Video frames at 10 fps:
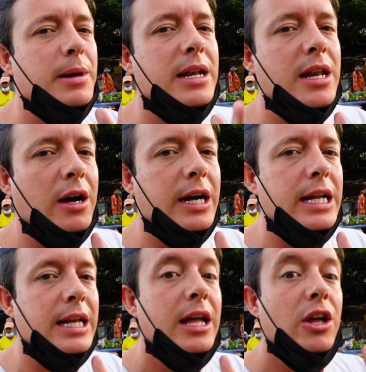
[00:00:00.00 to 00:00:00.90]
about
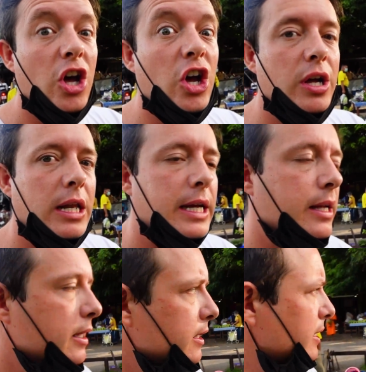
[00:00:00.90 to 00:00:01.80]
9 early,
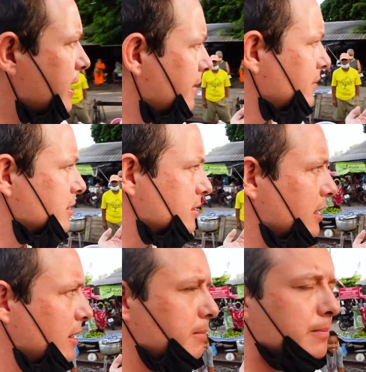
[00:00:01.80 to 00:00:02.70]
they have this
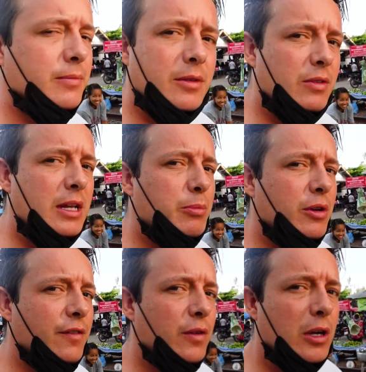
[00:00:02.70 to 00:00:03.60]
really
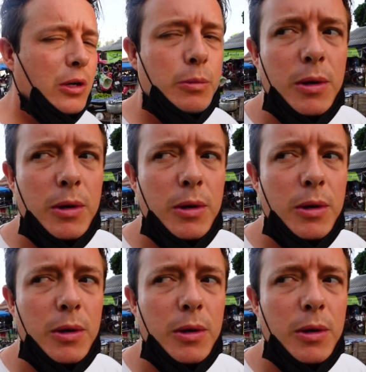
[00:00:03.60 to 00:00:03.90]
beautiful local